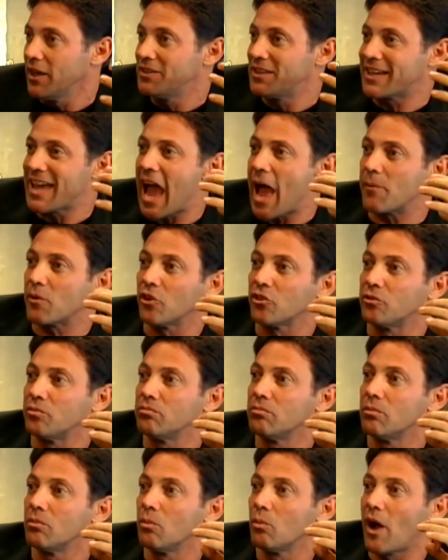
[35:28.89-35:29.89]
The captain goes,
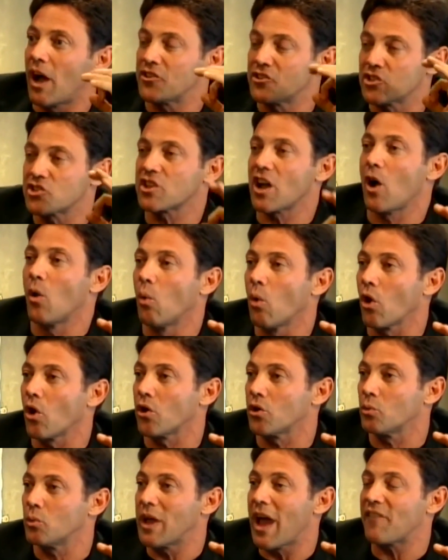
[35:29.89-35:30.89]
I just got
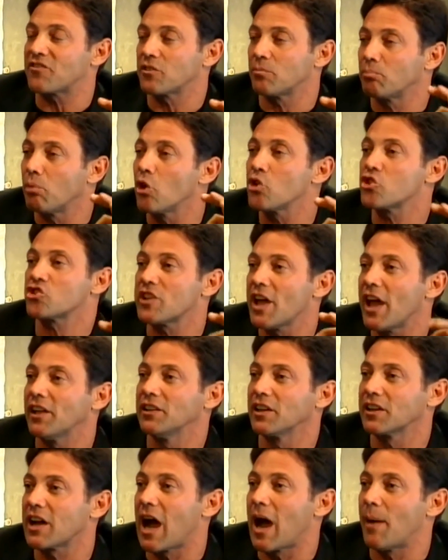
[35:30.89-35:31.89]
word. We have to push the
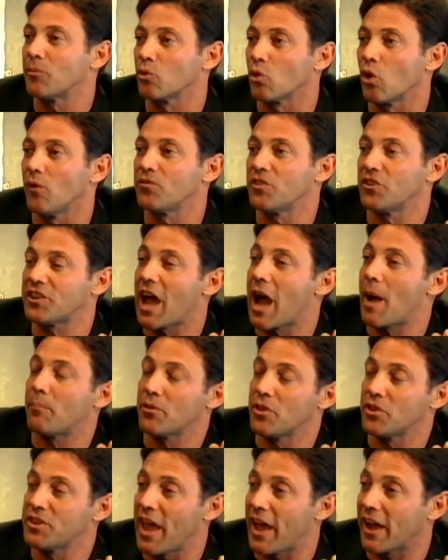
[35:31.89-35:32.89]
helicopter off the top
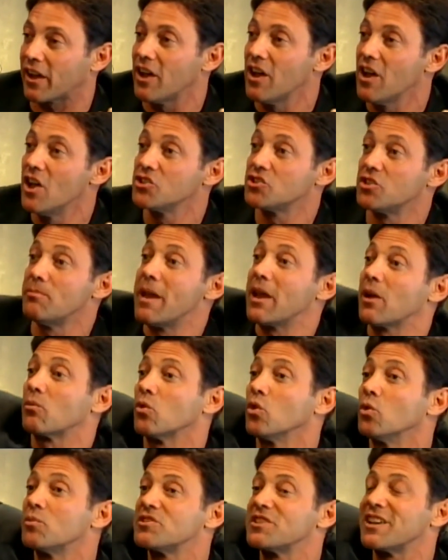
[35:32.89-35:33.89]
of the deck to make
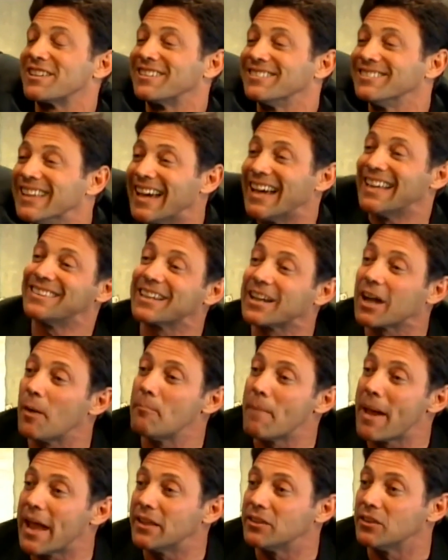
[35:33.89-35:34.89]
room because they're going to land the
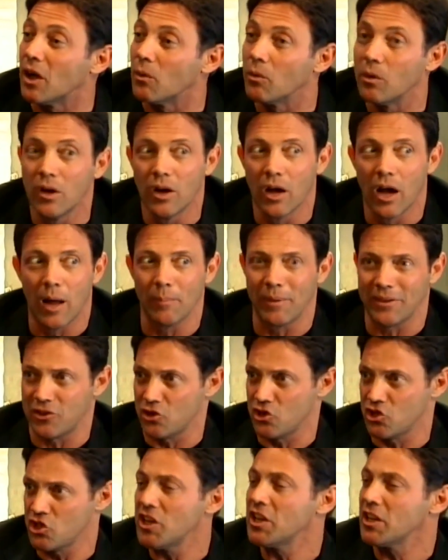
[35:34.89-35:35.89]
commando. I'm like,
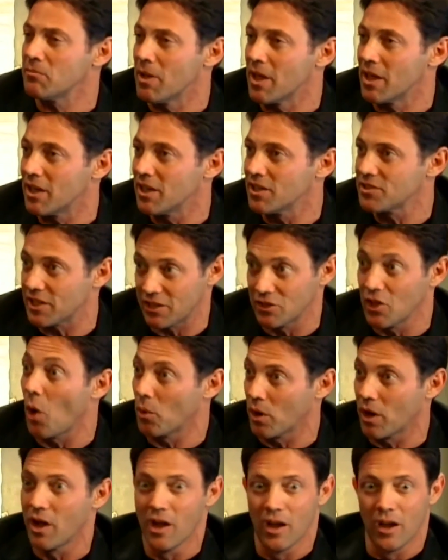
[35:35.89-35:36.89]
you're shitting me. He's like, no.
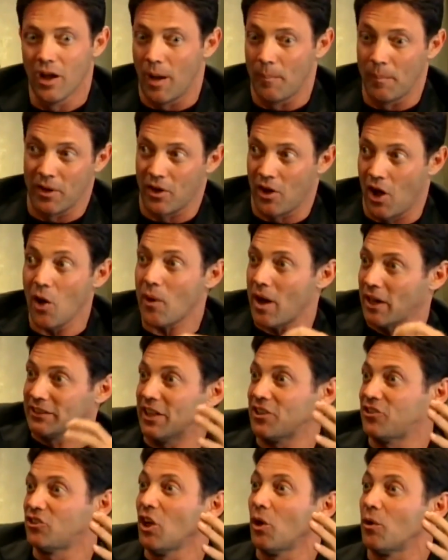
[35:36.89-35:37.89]
I'm like, all right,
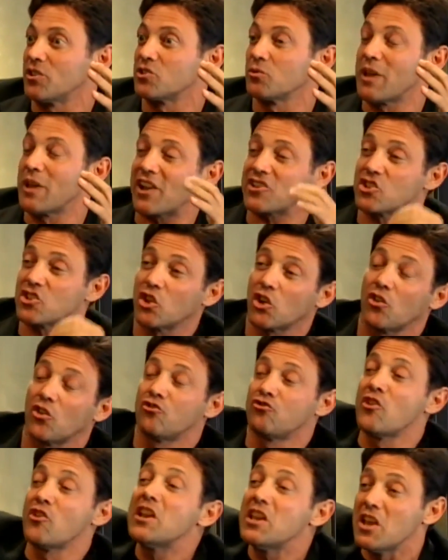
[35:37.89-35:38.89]
let's do it. So we actually took a
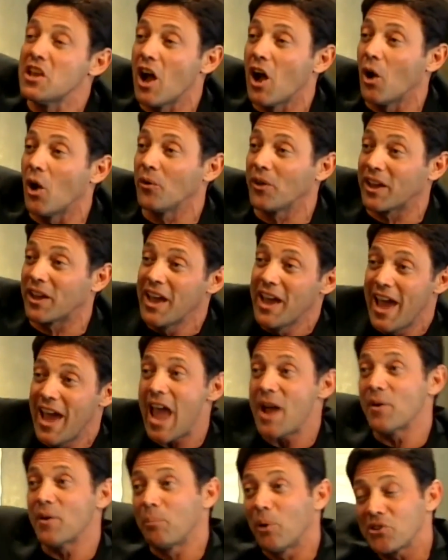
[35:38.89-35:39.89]
video. Like,
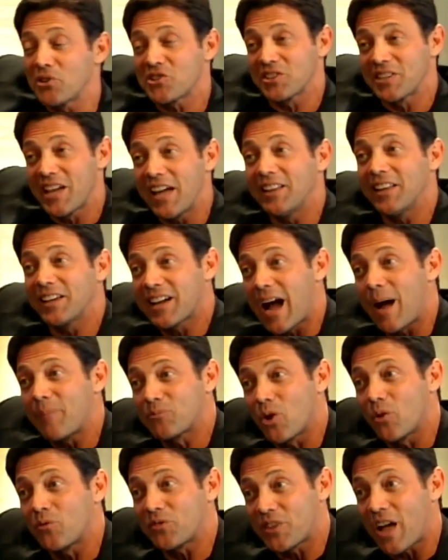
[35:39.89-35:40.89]
hey, we're pushing the
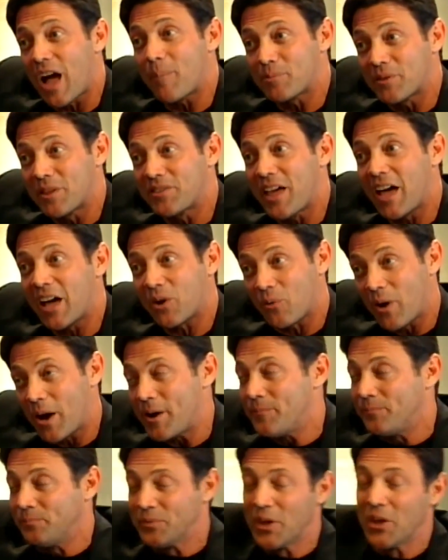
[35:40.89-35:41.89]
helicopter off the top of the deck,
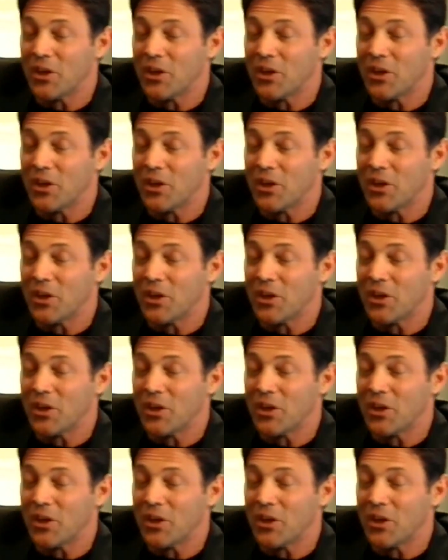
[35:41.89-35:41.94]
right?